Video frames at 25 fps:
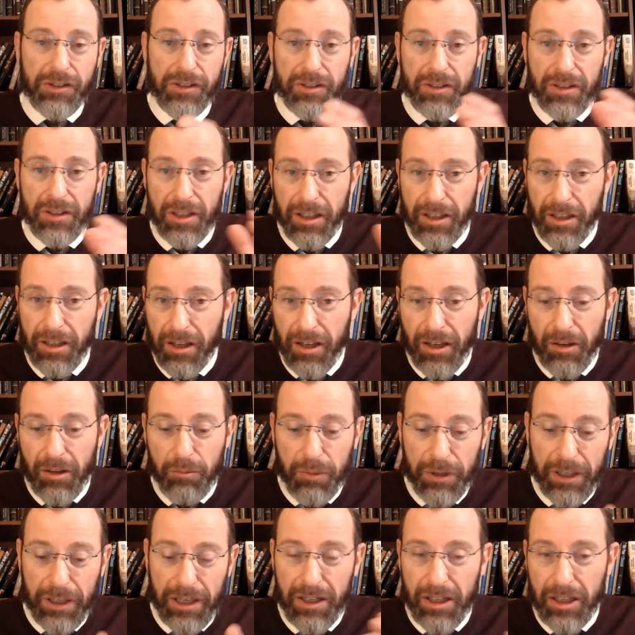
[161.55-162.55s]
And the
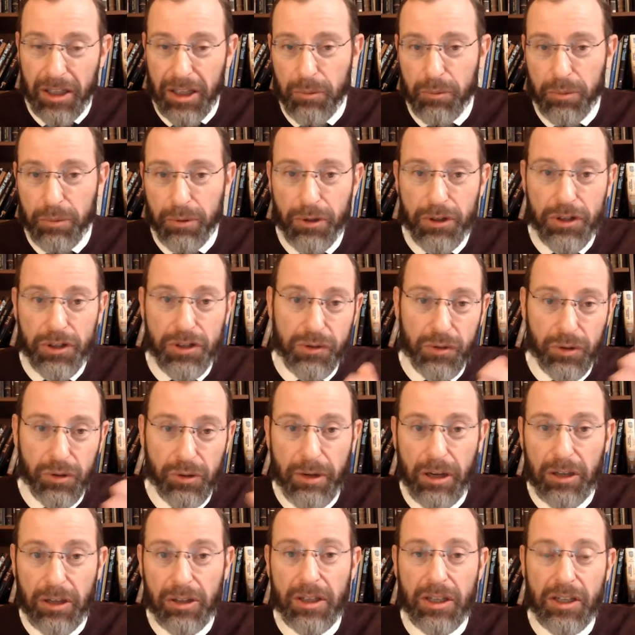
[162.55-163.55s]
beginning of the portion is all
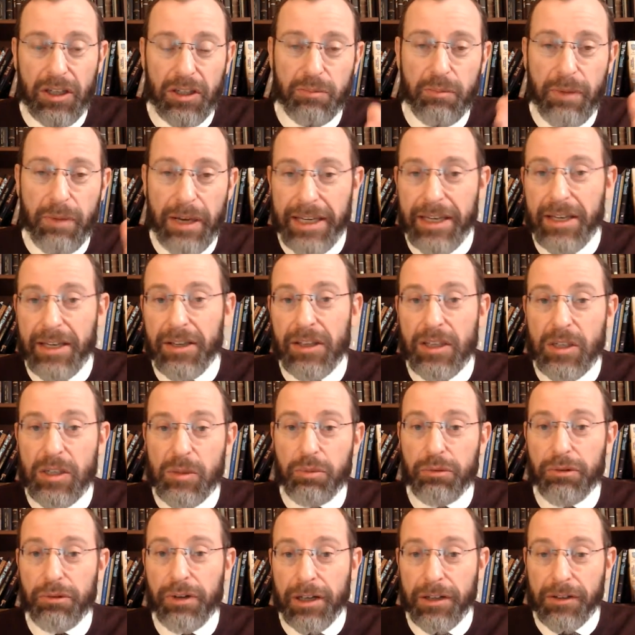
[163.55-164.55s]
about making these
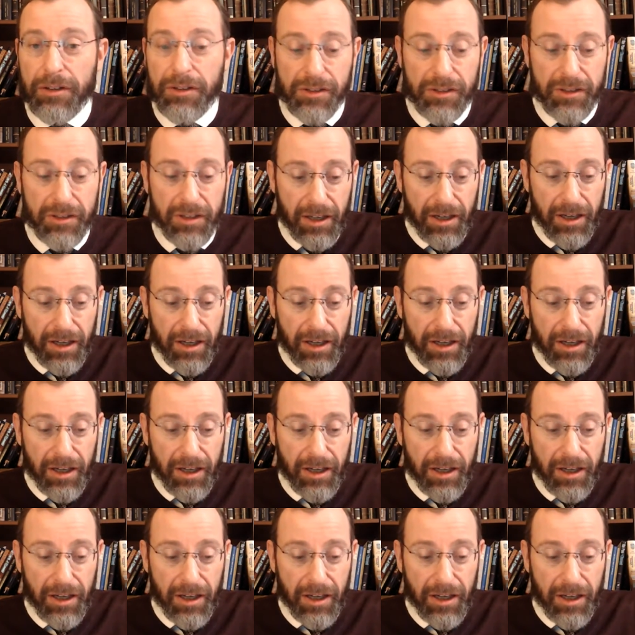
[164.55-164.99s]
bricks.